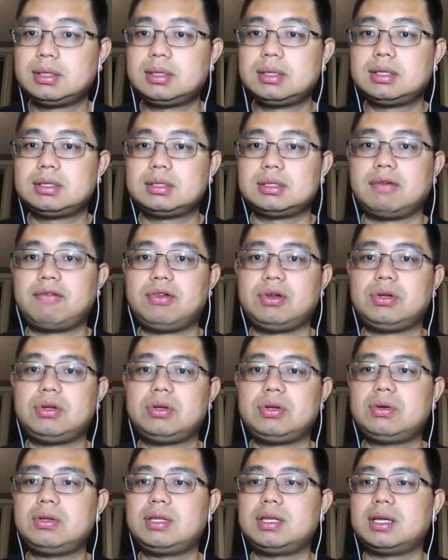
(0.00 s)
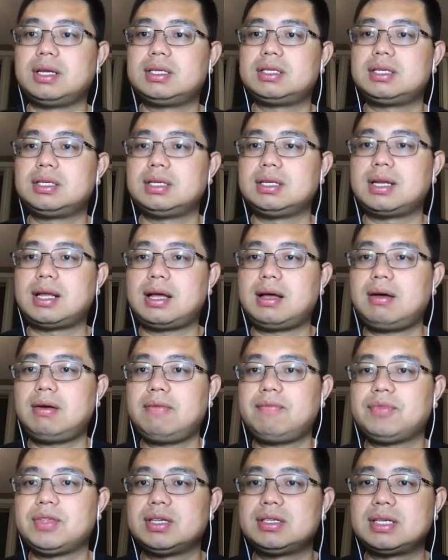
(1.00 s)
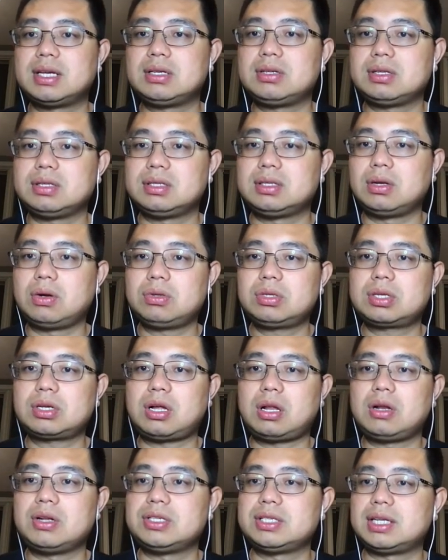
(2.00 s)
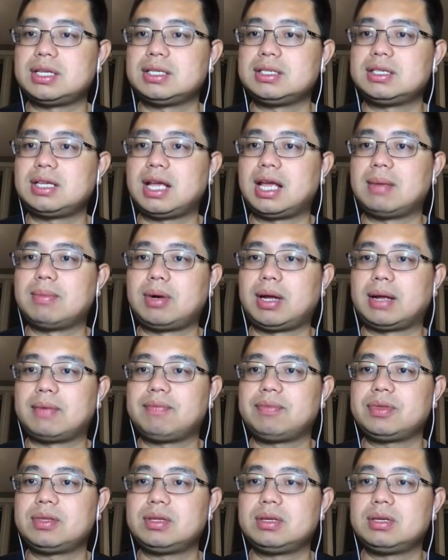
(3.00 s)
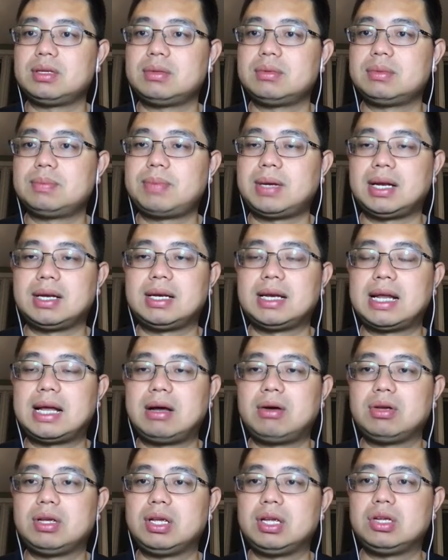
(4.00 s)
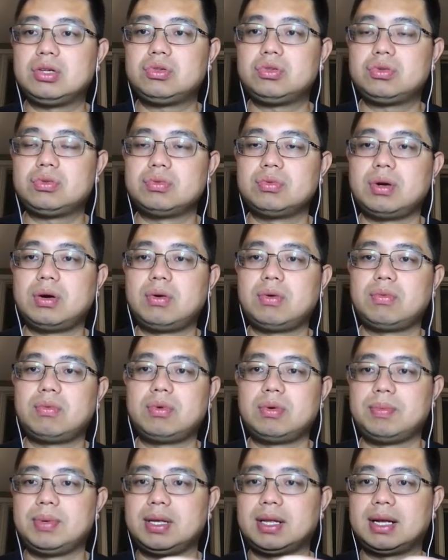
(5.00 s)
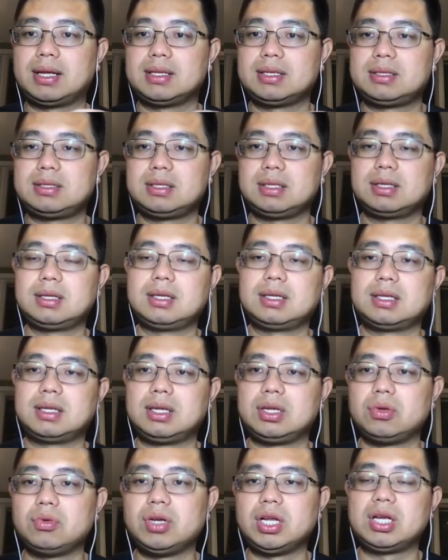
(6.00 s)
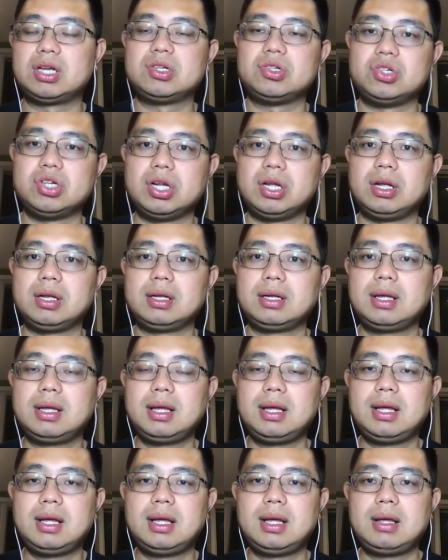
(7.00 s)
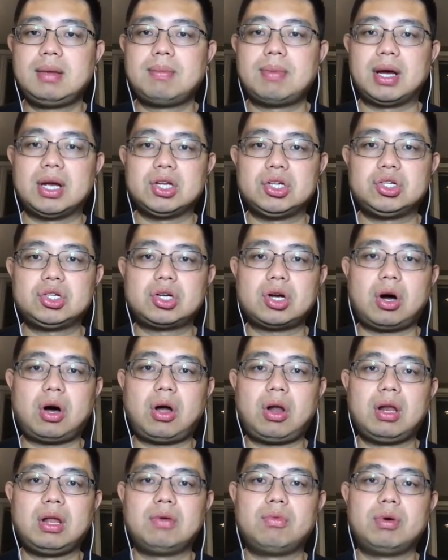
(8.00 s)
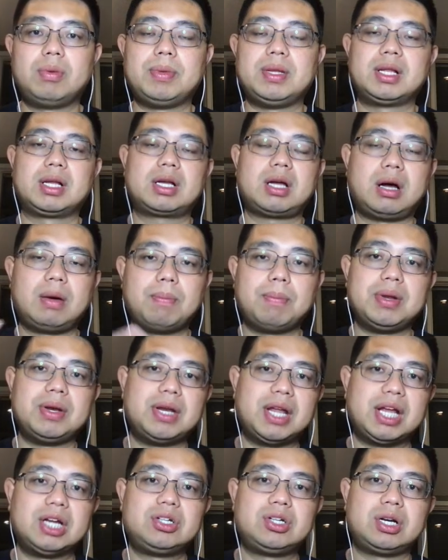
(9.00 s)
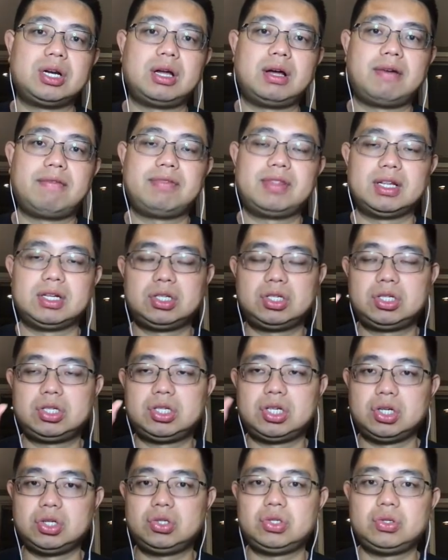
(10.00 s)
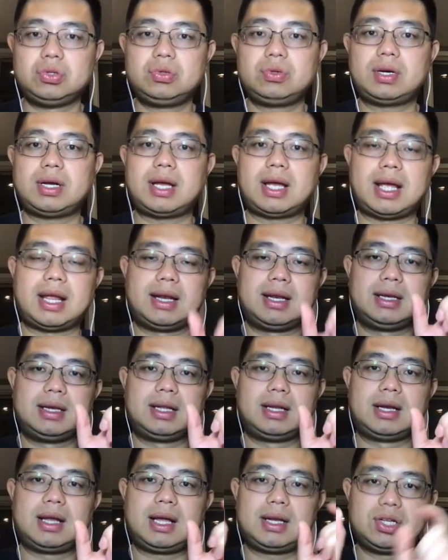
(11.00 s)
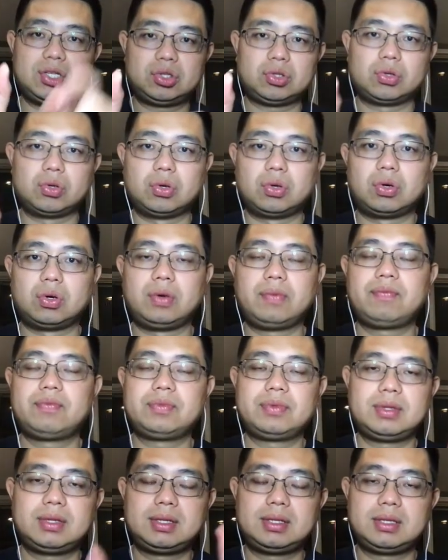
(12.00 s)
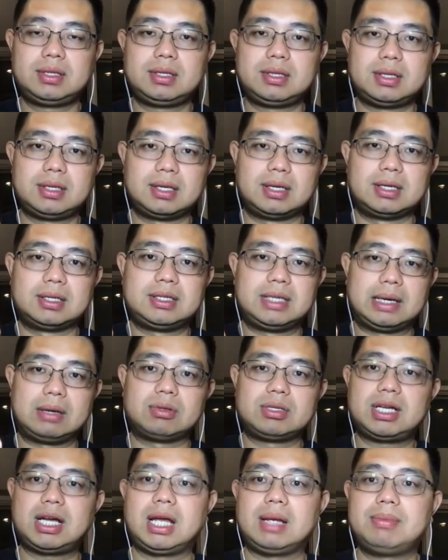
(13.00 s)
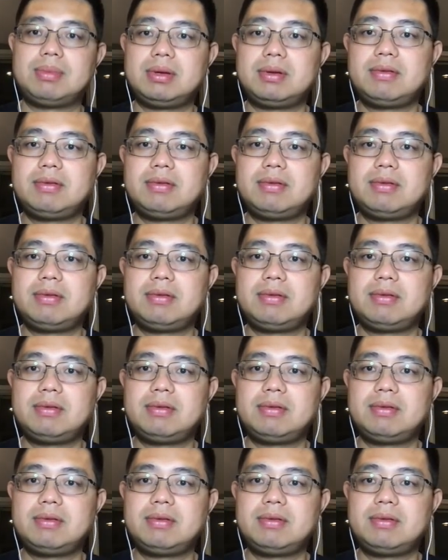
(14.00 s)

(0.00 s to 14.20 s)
So if you do this, now essentially those columns are the same, right? But now each row will be a, a unique gene, but each column will be the combination of the tissue and underscore uh, cell type.